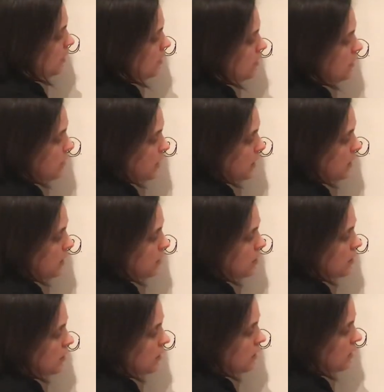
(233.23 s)
6
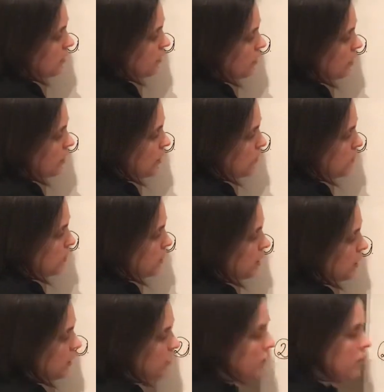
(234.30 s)
divided by
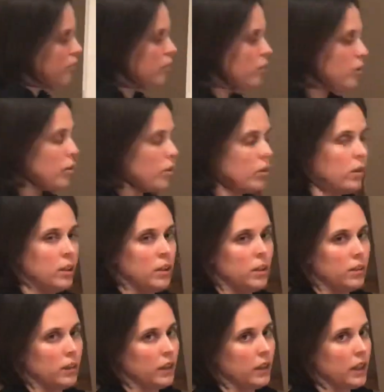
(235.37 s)
4,
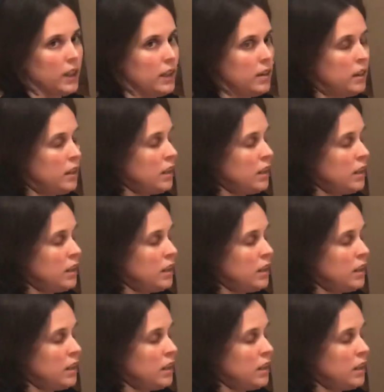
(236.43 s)
okay?